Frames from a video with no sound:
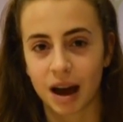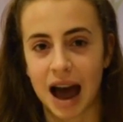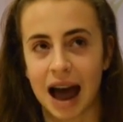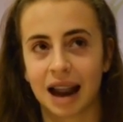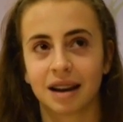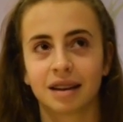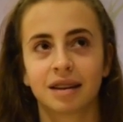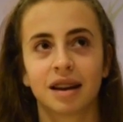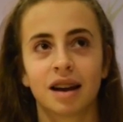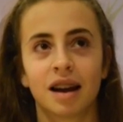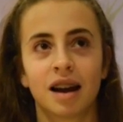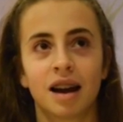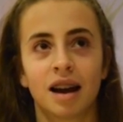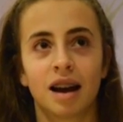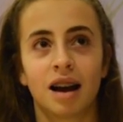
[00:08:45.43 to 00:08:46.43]
And
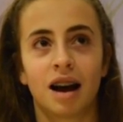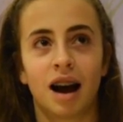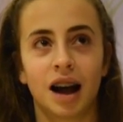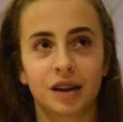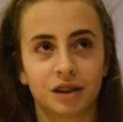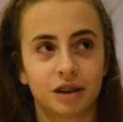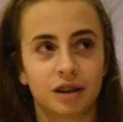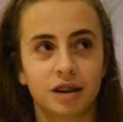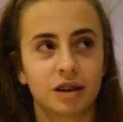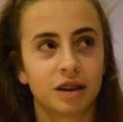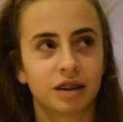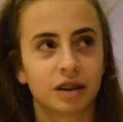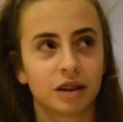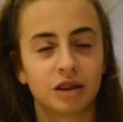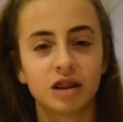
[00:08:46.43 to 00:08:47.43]
she's
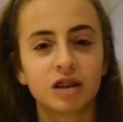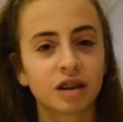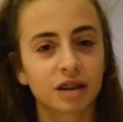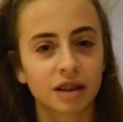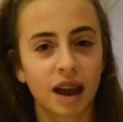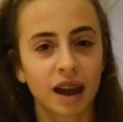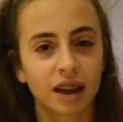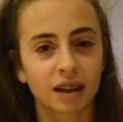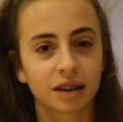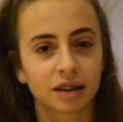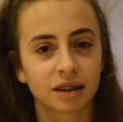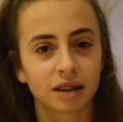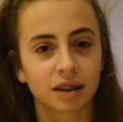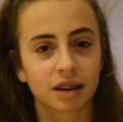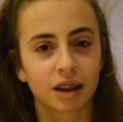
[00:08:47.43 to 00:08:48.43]
just like,
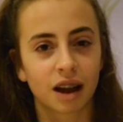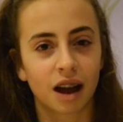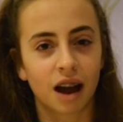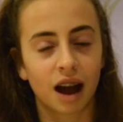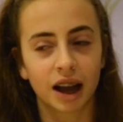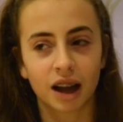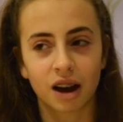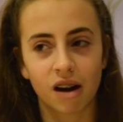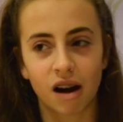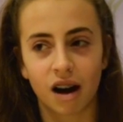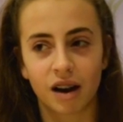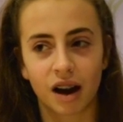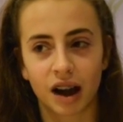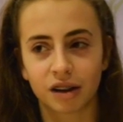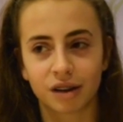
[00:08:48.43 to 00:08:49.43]
I
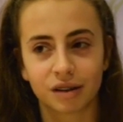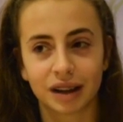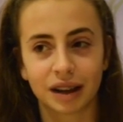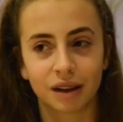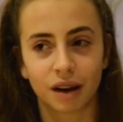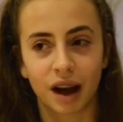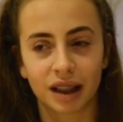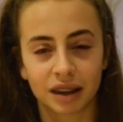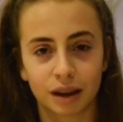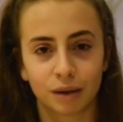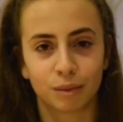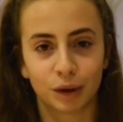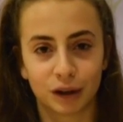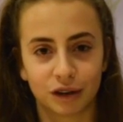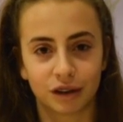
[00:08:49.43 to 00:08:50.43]
can't, I think
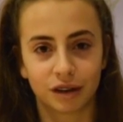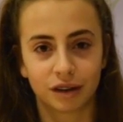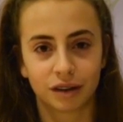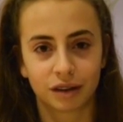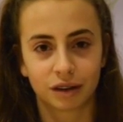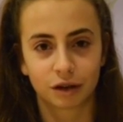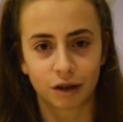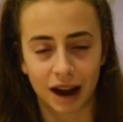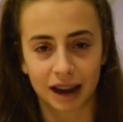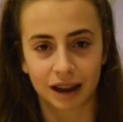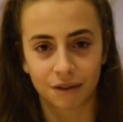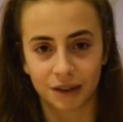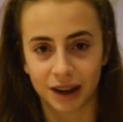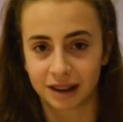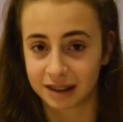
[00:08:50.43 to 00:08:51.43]
we should try and
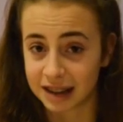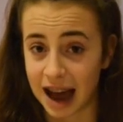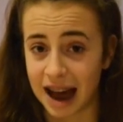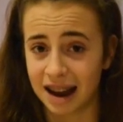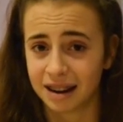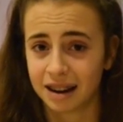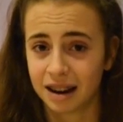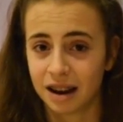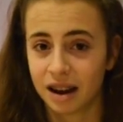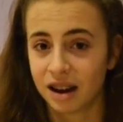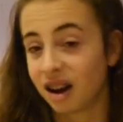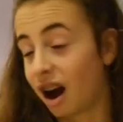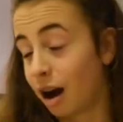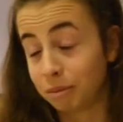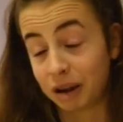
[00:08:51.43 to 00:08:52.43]
convince Dad.
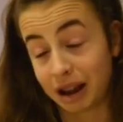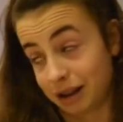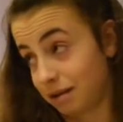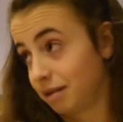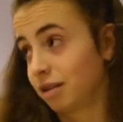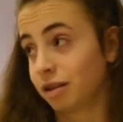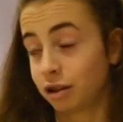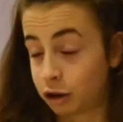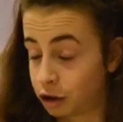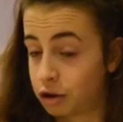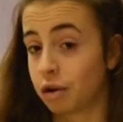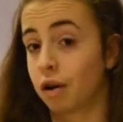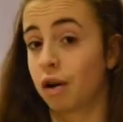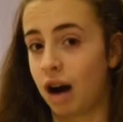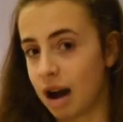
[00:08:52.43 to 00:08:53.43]
I'm like,
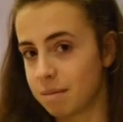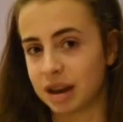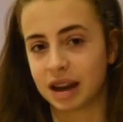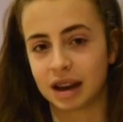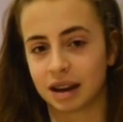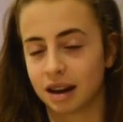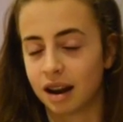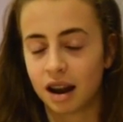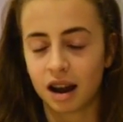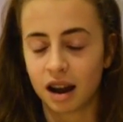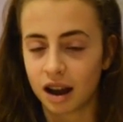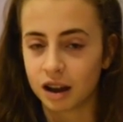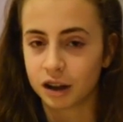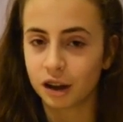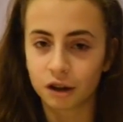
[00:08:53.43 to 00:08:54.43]
sure, I mean,
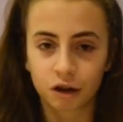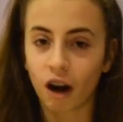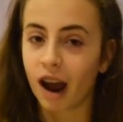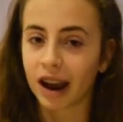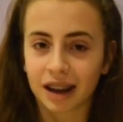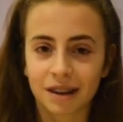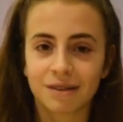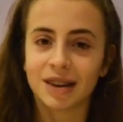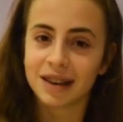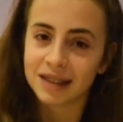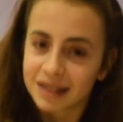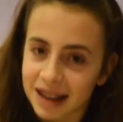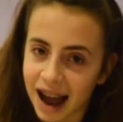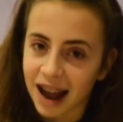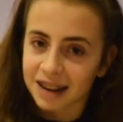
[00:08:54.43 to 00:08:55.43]
you try and convince
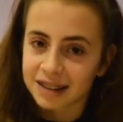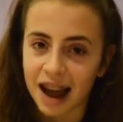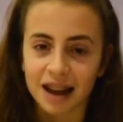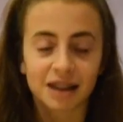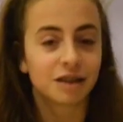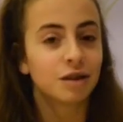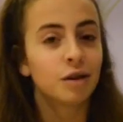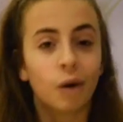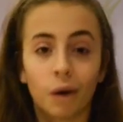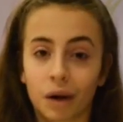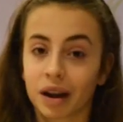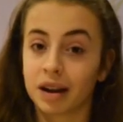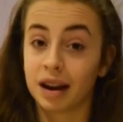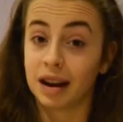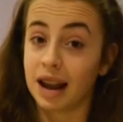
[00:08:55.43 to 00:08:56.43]
Dad. Dad is not
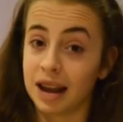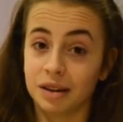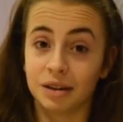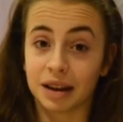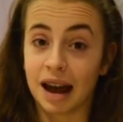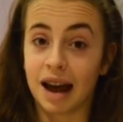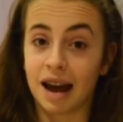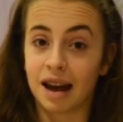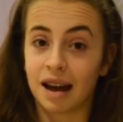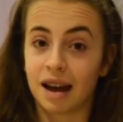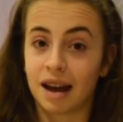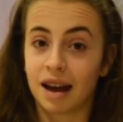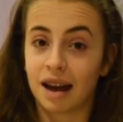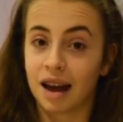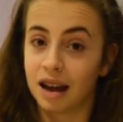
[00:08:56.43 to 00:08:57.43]
gonna let you get
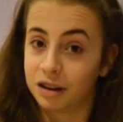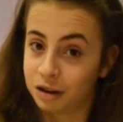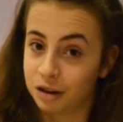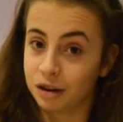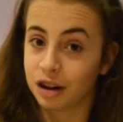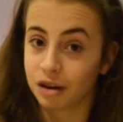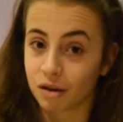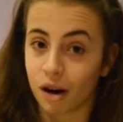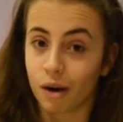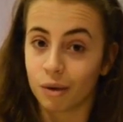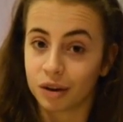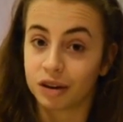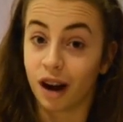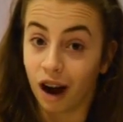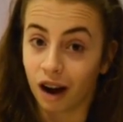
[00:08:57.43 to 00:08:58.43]
a
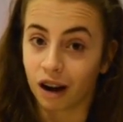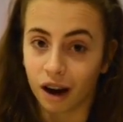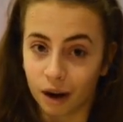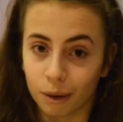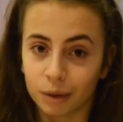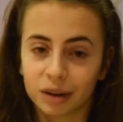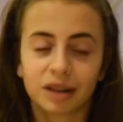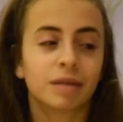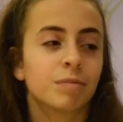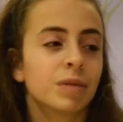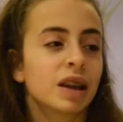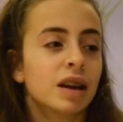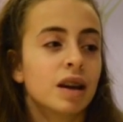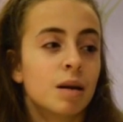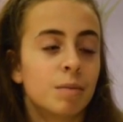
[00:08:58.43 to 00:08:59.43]
2-year-old dun colt.
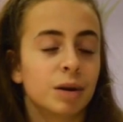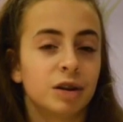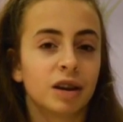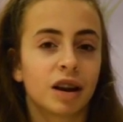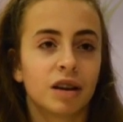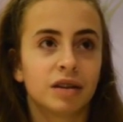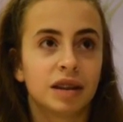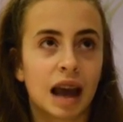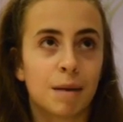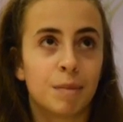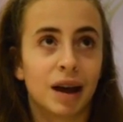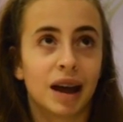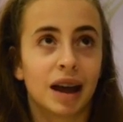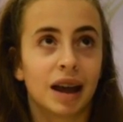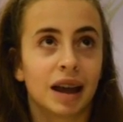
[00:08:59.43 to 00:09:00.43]
But she goes, yeah,
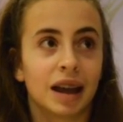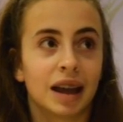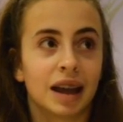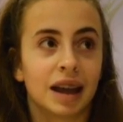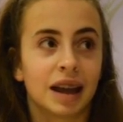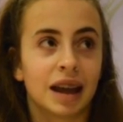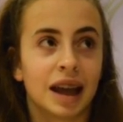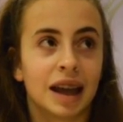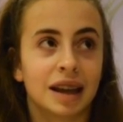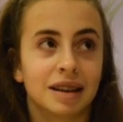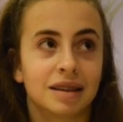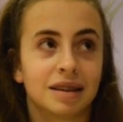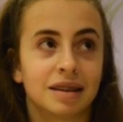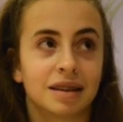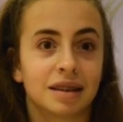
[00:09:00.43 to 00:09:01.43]
but
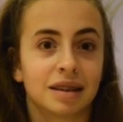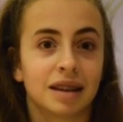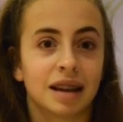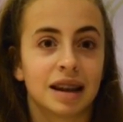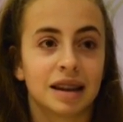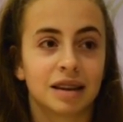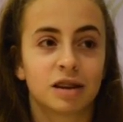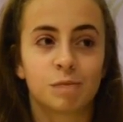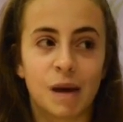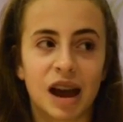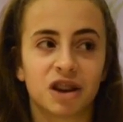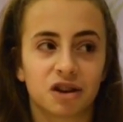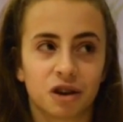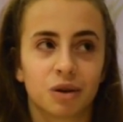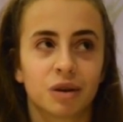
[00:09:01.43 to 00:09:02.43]
he's
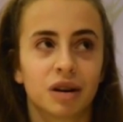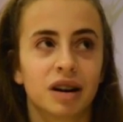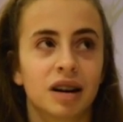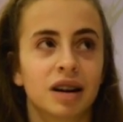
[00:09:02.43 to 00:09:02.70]
special.